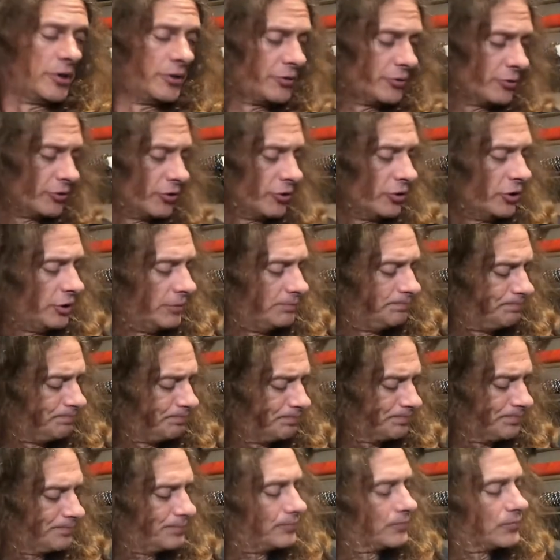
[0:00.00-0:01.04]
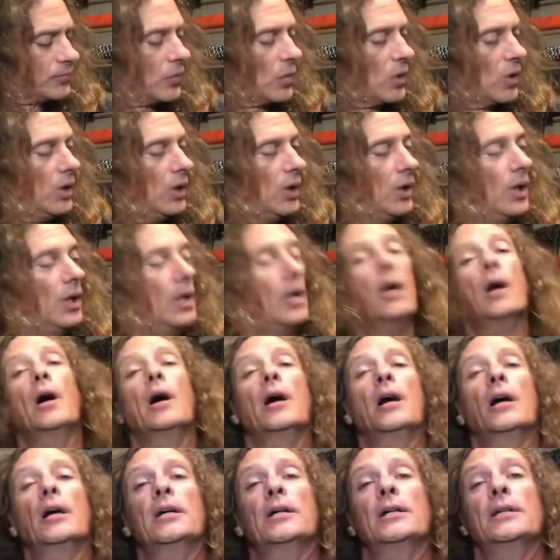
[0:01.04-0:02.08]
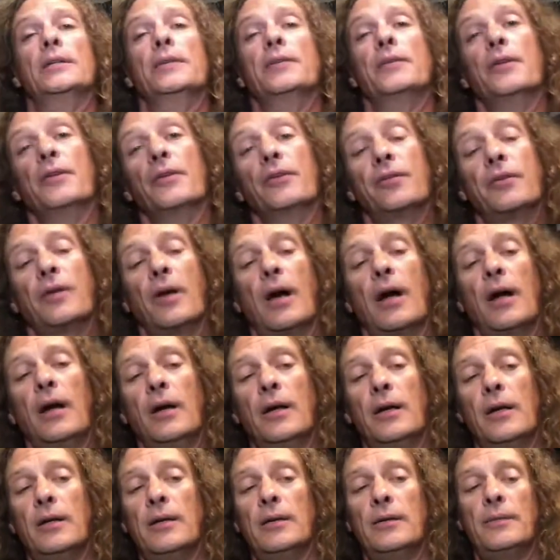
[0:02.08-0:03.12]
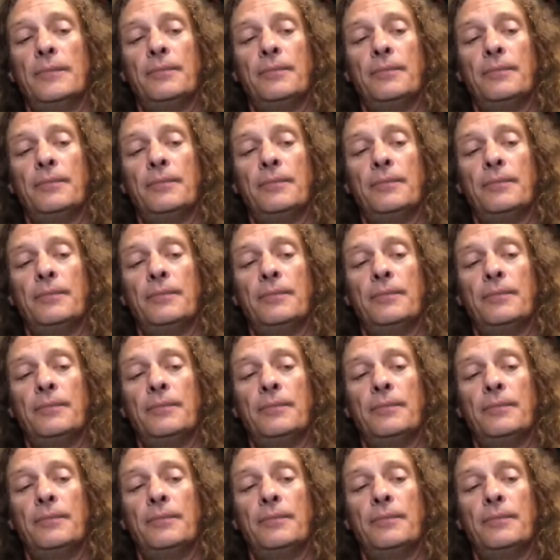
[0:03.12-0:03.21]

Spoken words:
you're good. The Saya